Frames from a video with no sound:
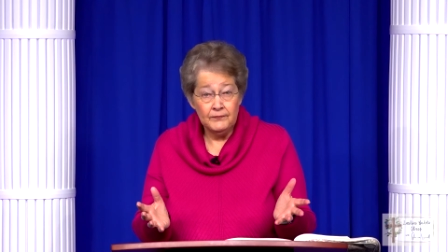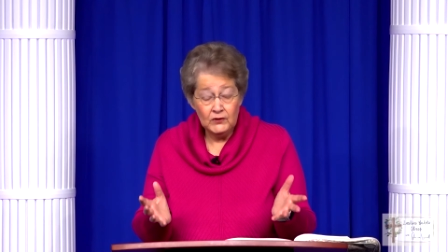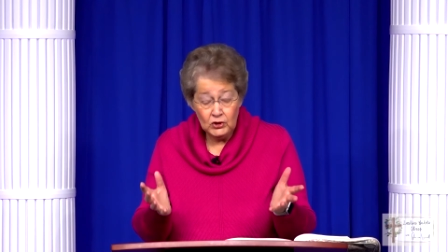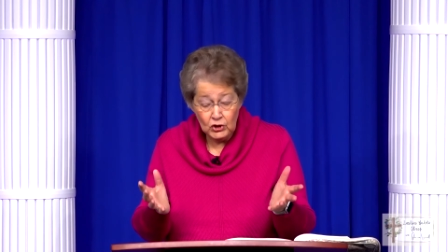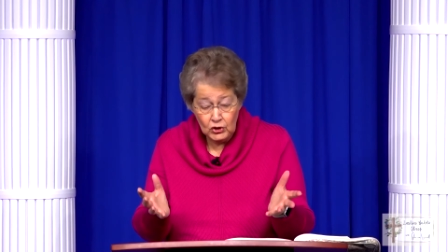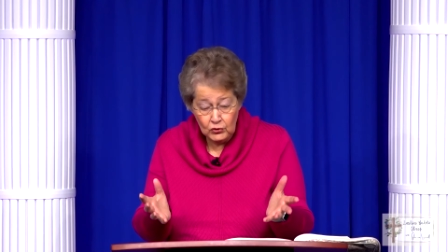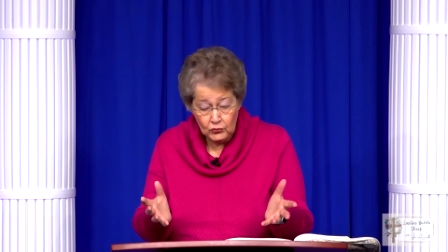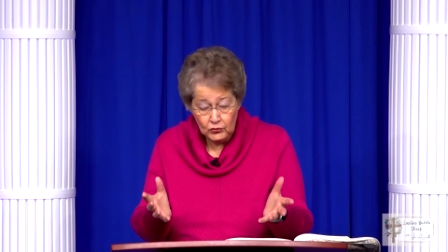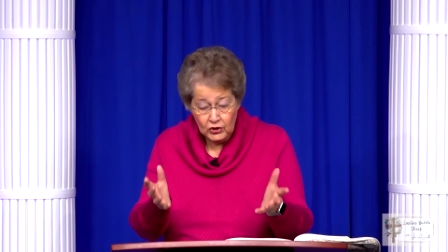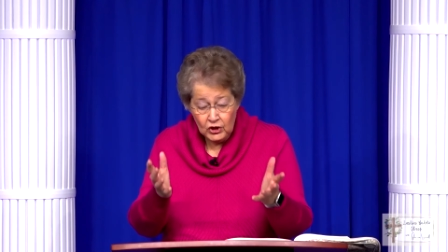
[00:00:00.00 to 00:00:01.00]

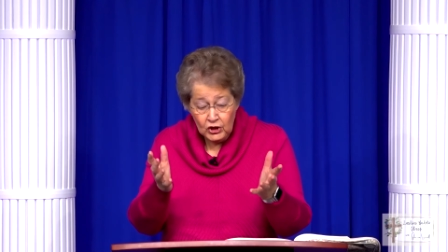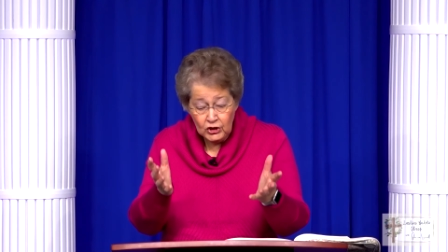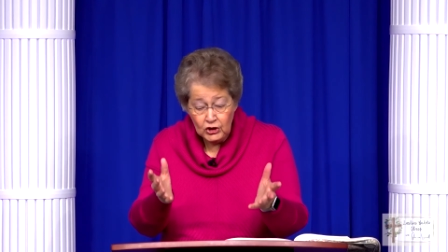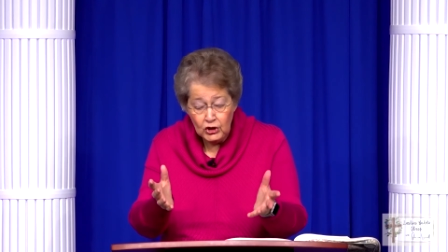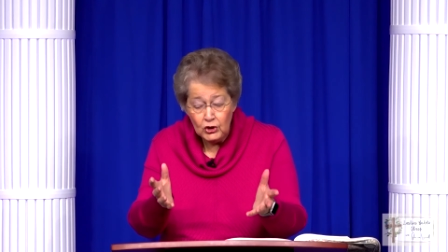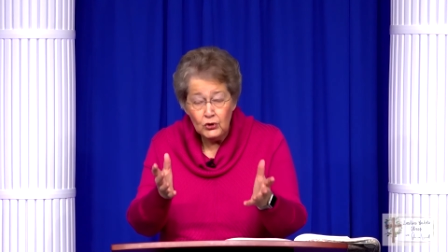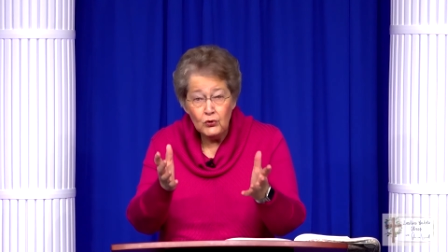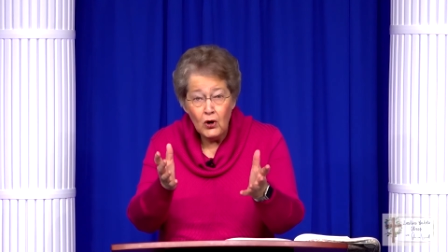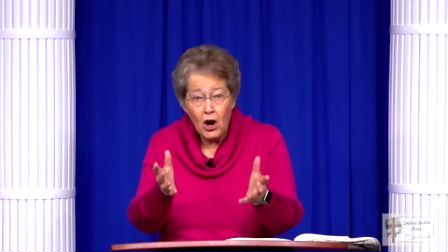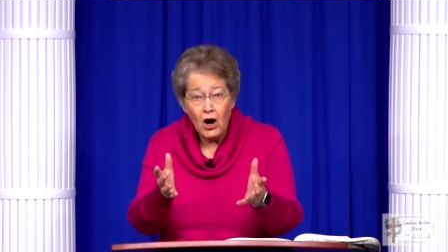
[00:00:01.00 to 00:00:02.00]
You,
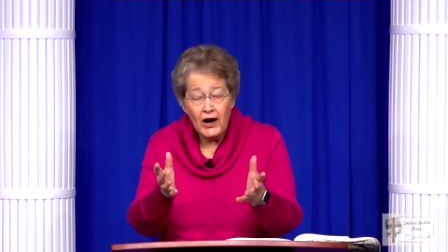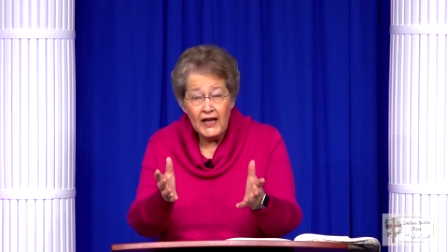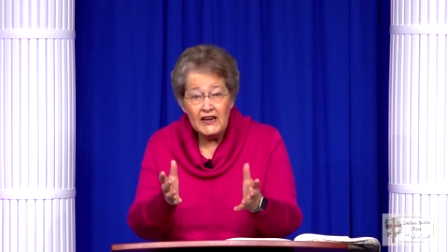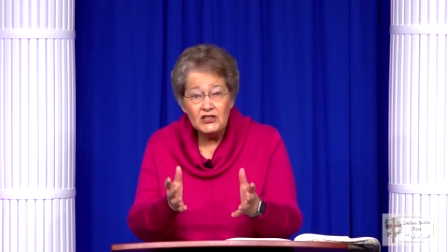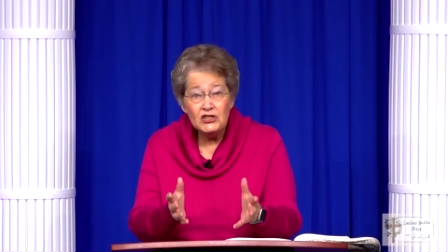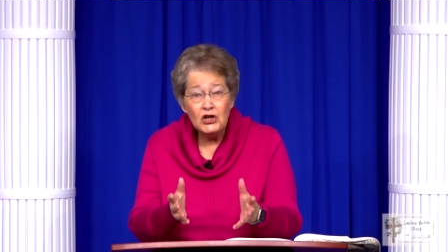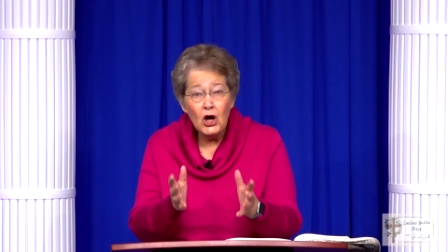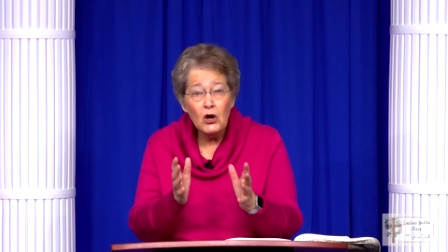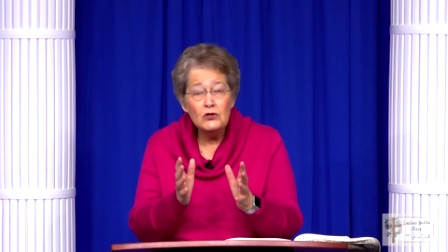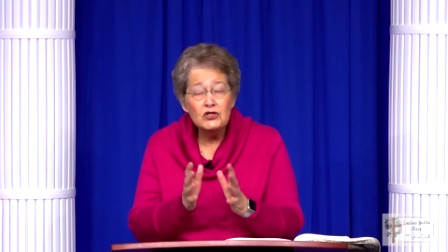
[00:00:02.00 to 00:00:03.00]
you are a
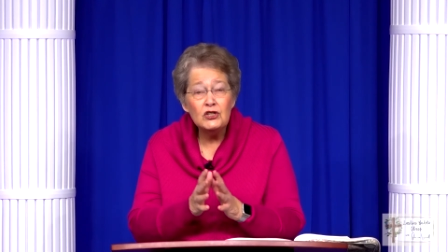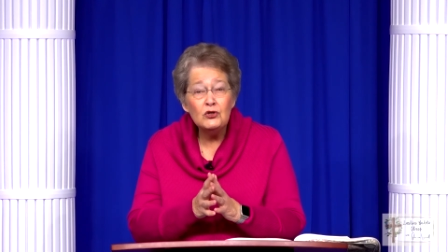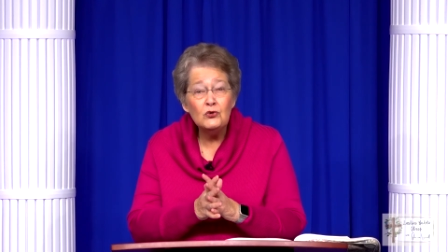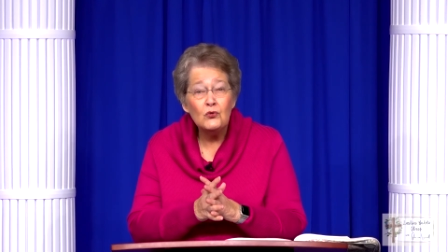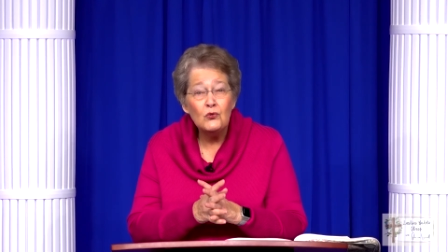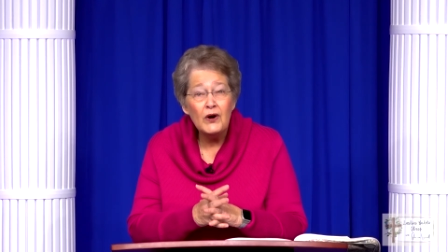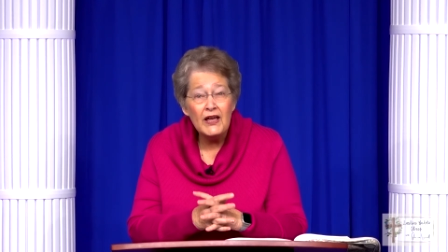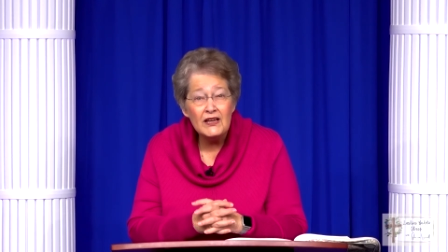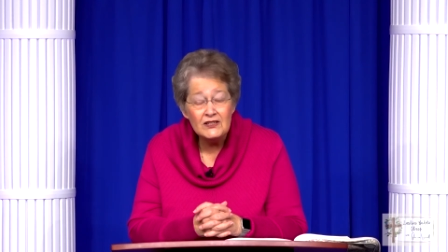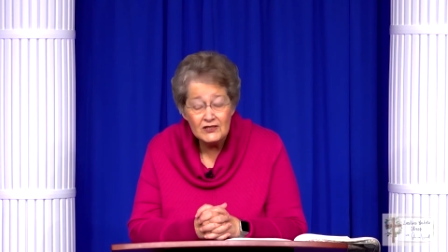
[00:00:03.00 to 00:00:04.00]
chosen
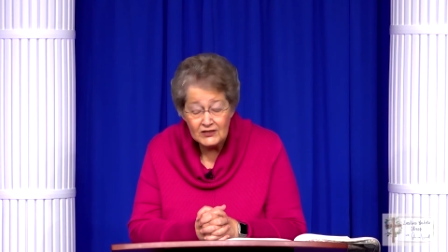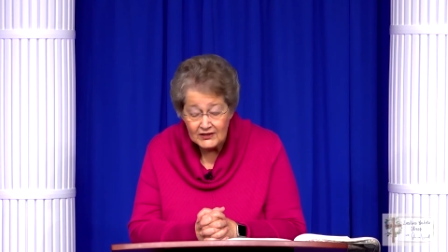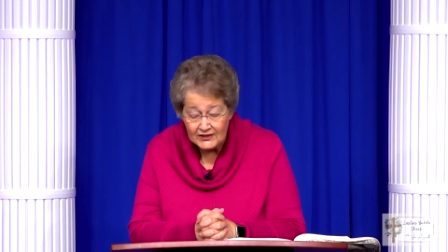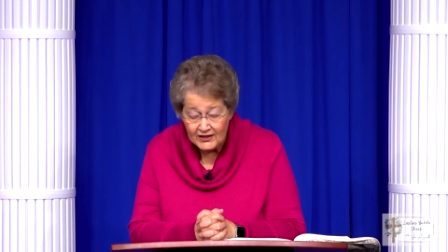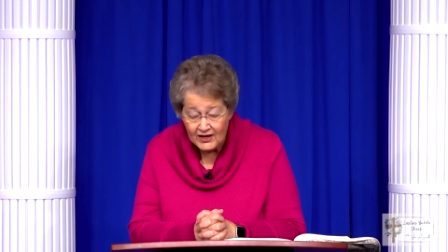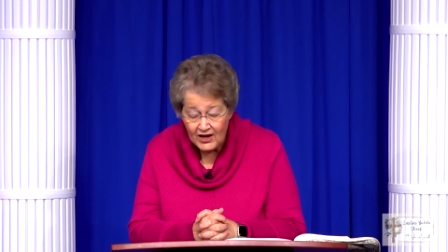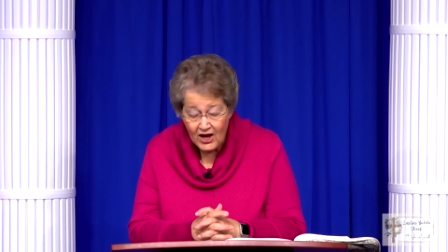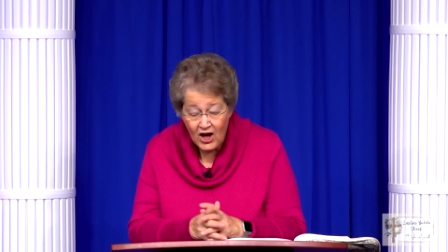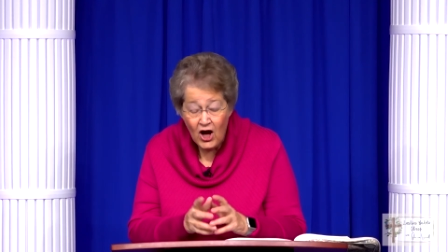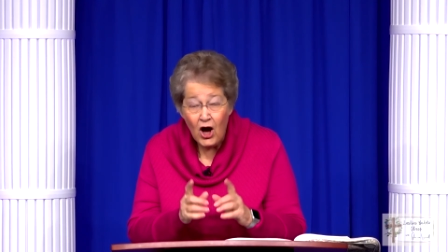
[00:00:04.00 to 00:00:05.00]
race,
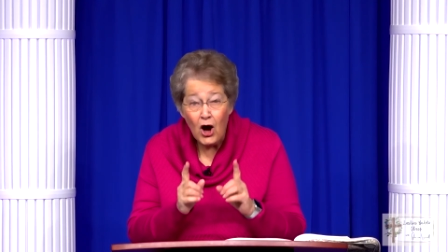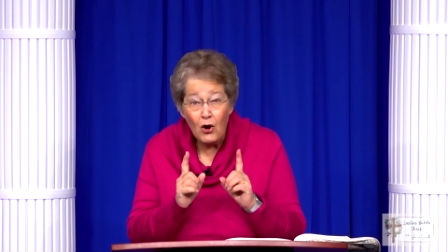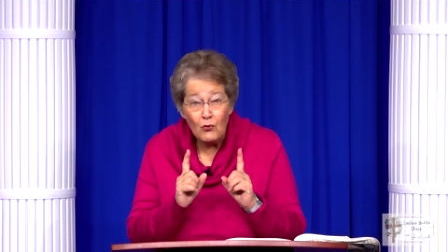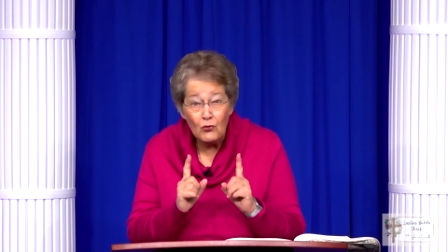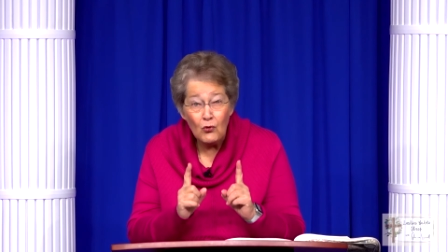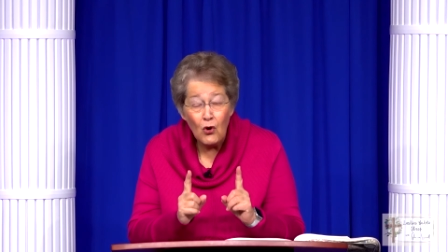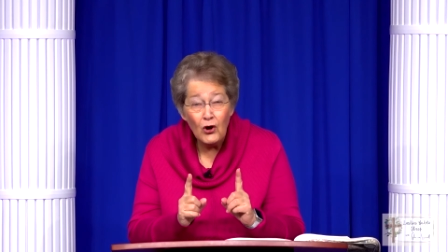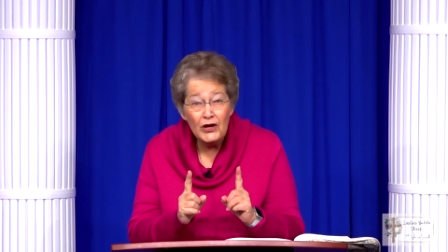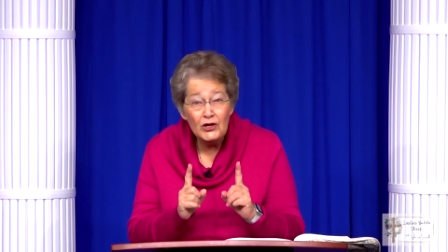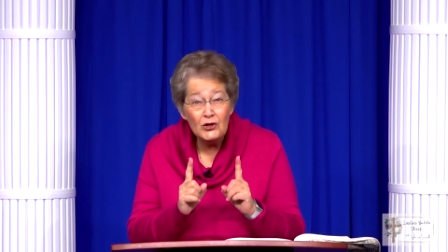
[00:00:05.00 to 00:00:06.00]
a
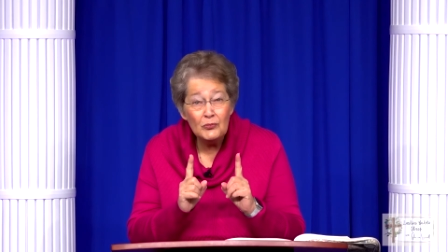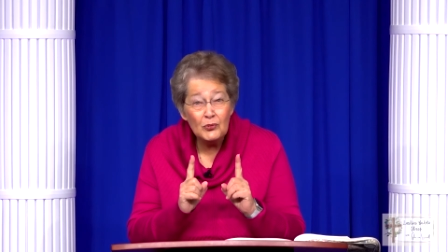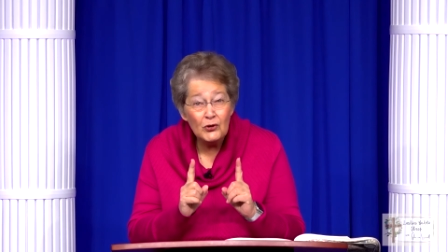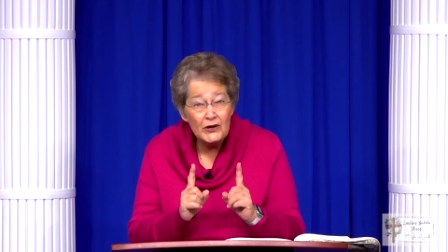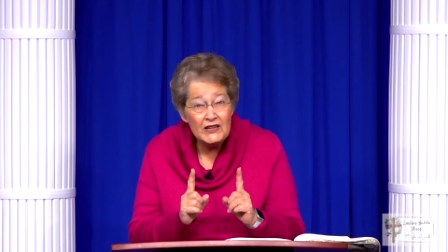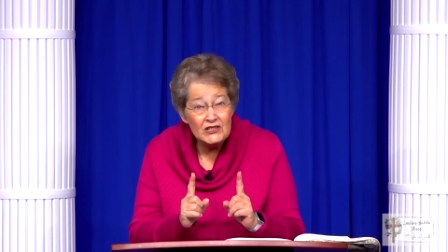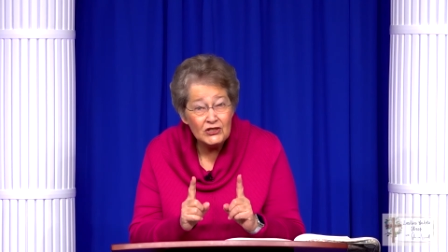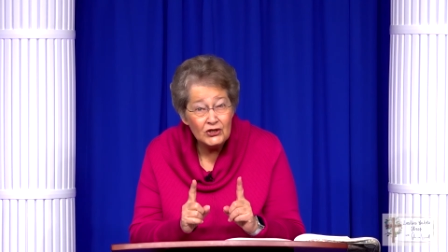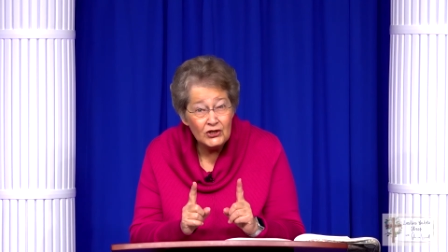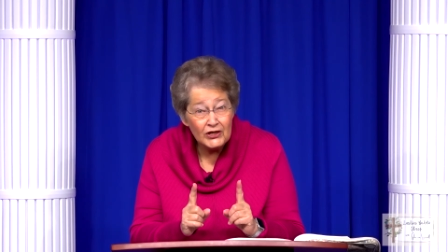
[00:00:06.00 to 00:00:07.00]
royal
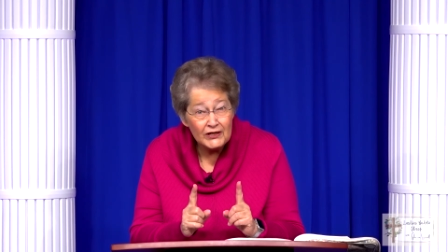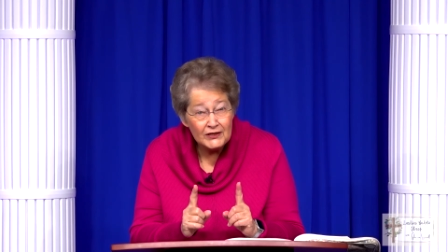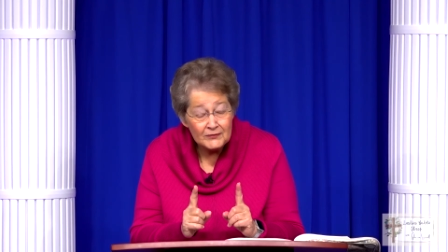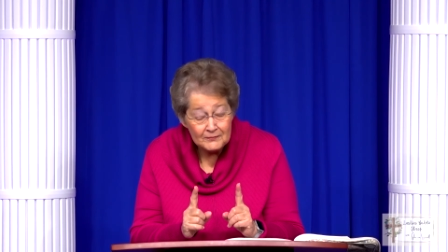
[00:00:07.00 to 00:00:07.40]
priesthood